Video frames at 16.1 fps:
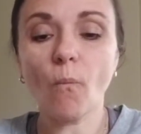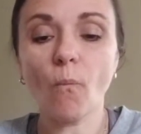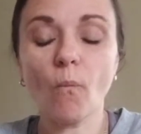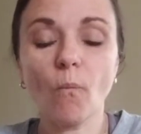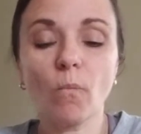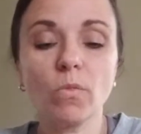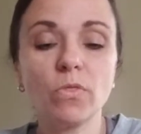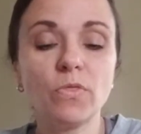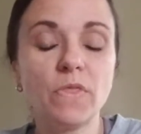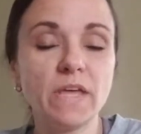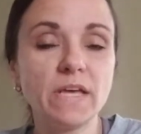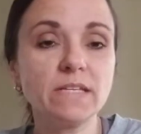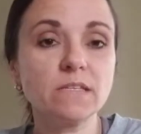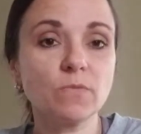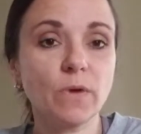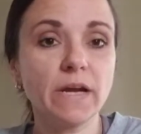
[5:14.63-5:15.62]

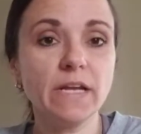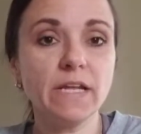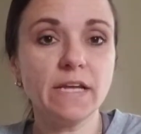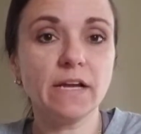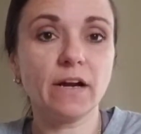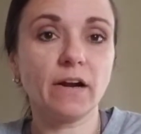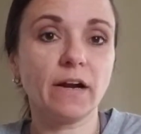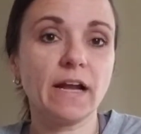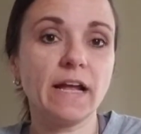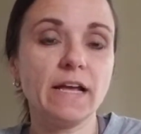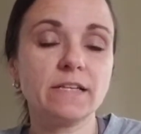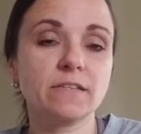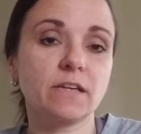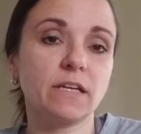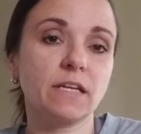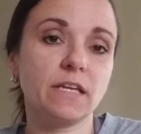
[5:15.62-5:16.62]
This right here
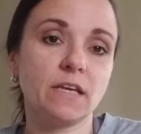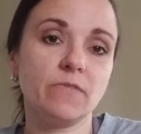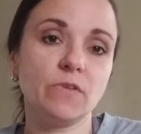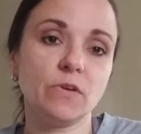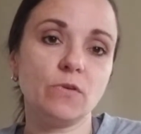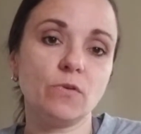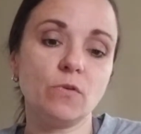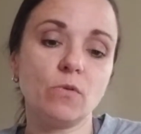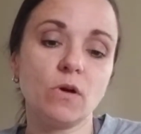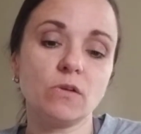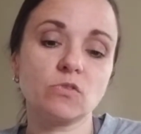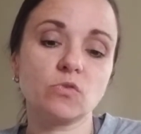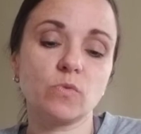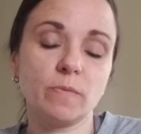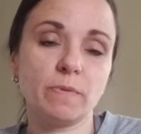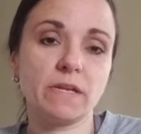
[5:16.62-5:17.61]
is going to give you
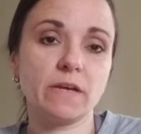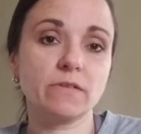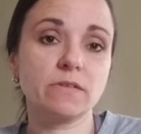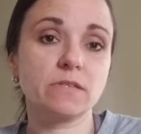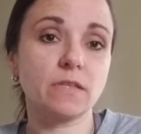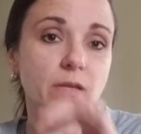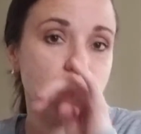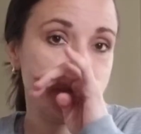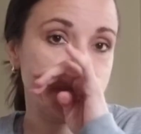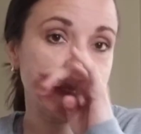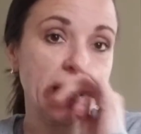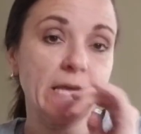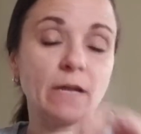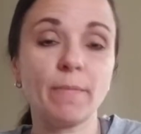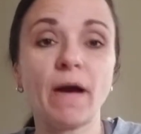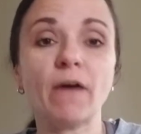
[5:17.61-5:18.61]
sweet potato slips
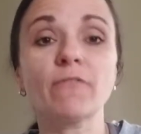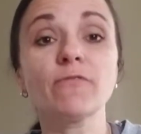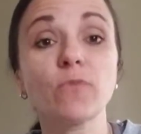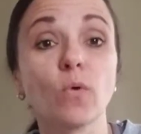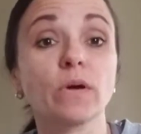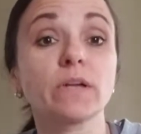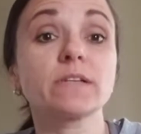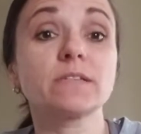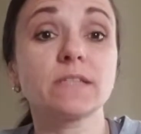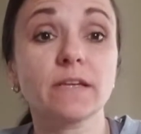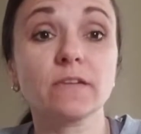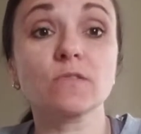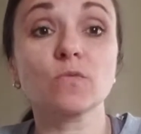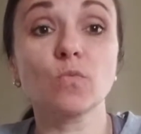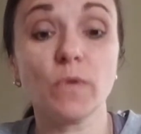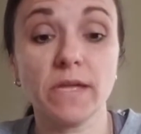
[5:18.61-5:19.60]
in about 4 to
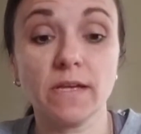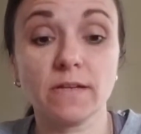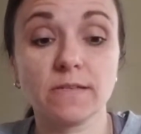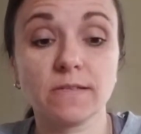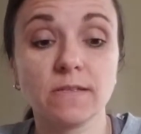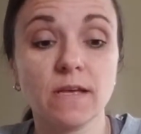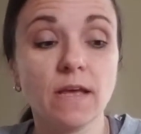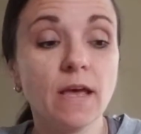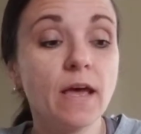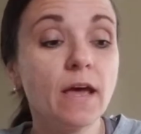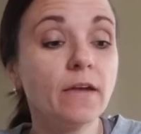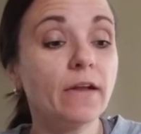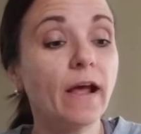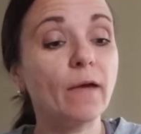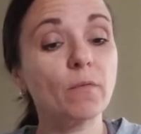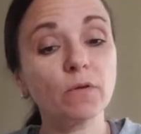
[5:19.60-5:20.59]
6 weeks.
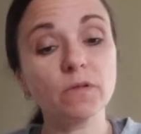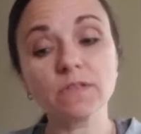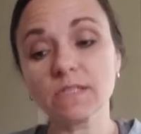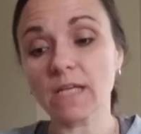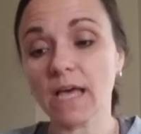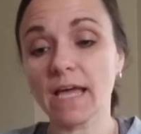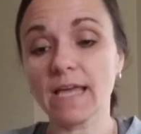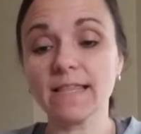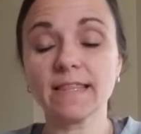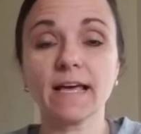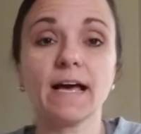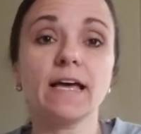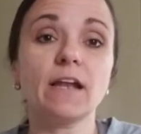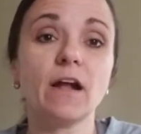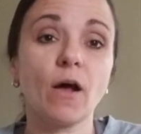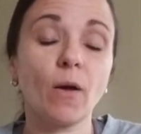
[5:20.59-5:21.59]
Now, I will say
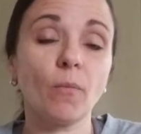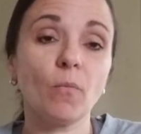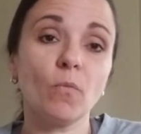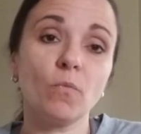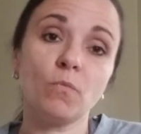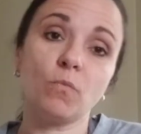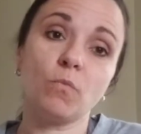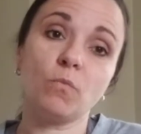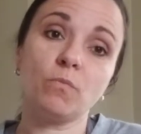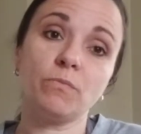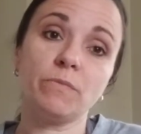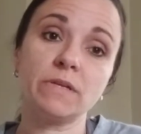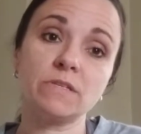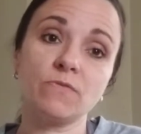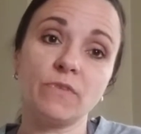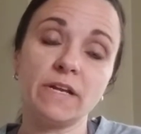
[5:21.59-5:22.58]
that
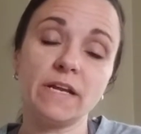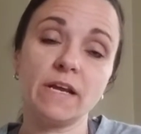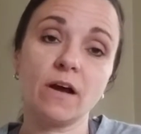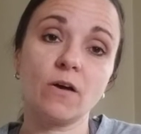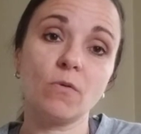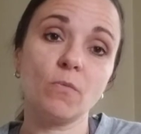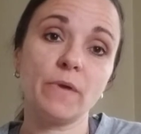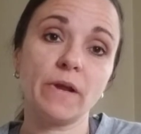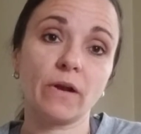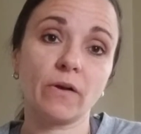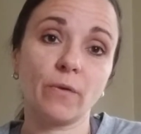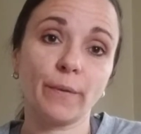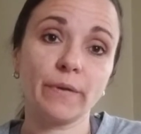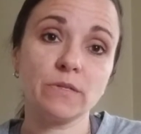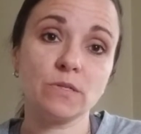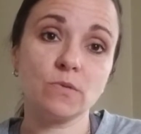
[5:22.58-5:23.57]
this video, we are
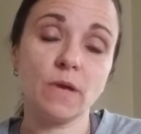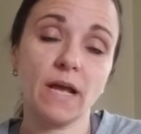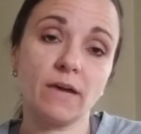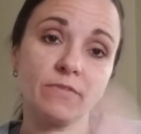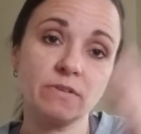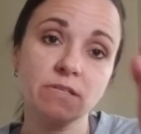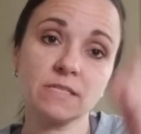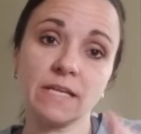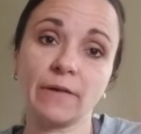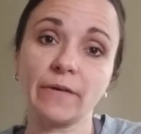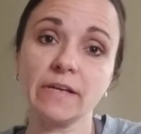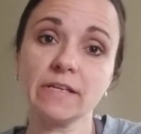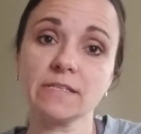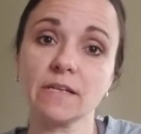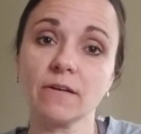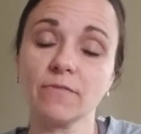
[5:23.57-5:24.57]
going to have a
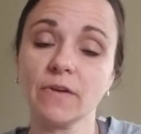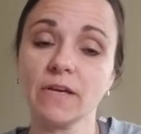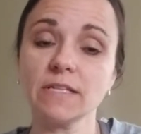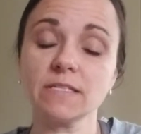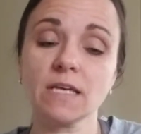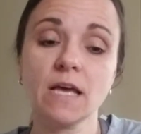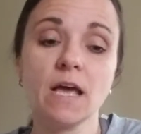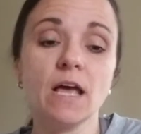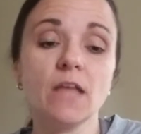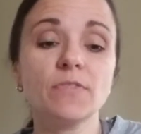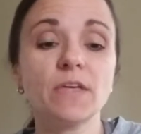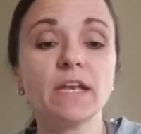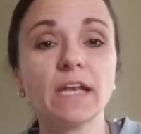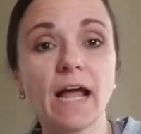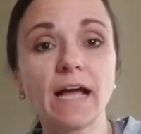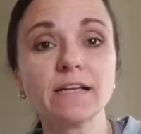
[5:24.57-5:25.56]
series of it. The
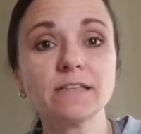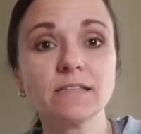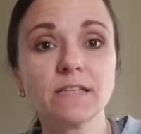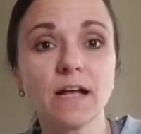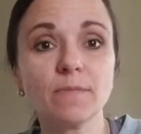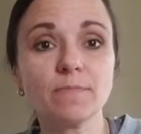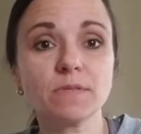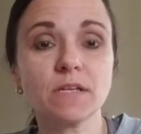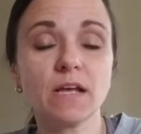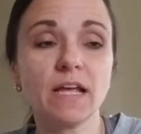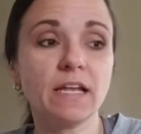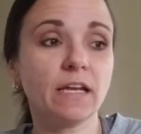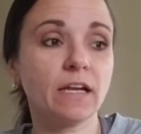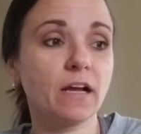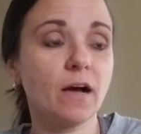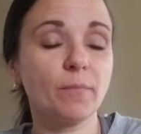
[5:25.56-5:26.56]
next steps
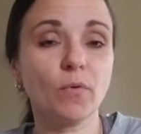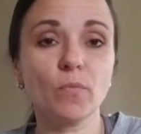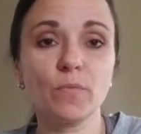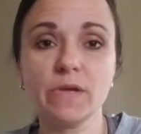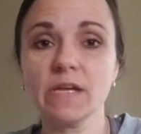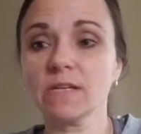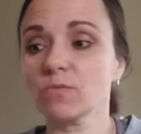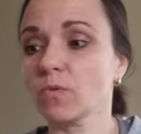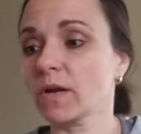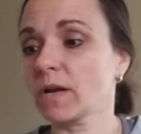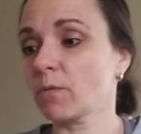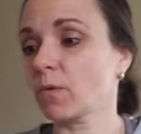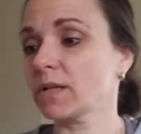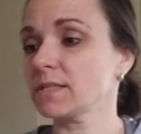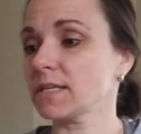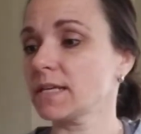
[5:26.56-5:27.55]
in a couple weeks,
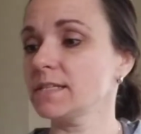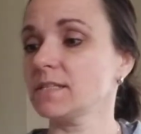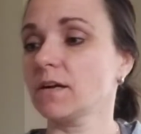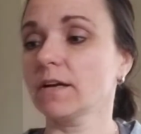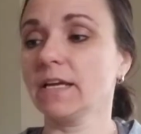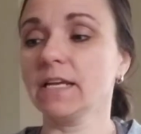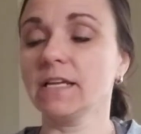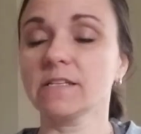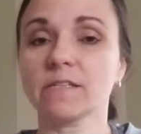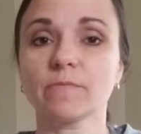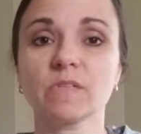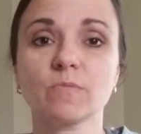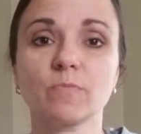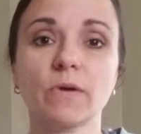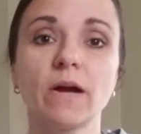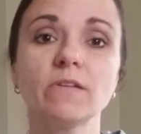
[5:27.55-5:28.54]
once I start getting some
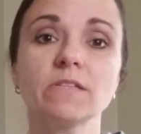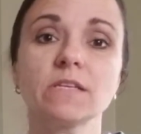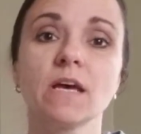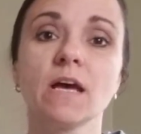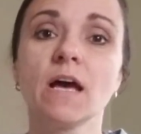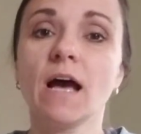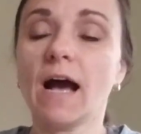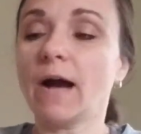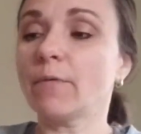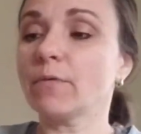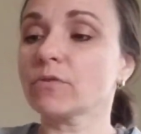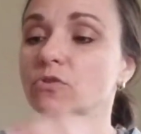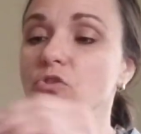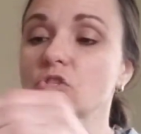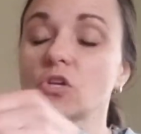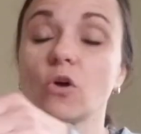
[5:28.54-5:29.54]
sprouts, I will
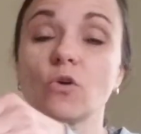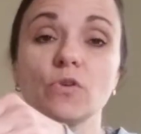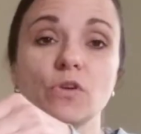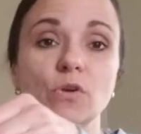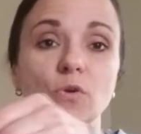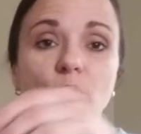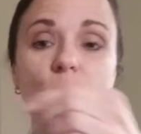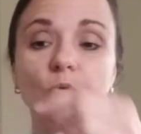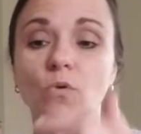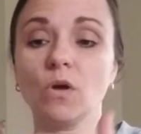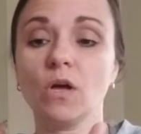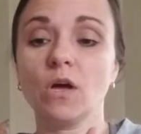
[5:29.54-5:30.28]
show you